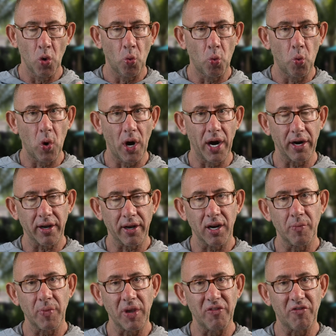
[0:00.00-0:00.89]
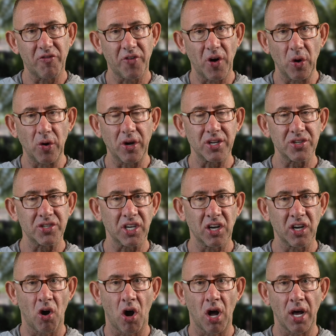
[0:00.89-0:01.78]
we're going to be
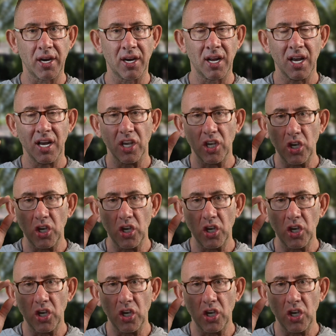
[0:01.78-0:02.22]
focusing on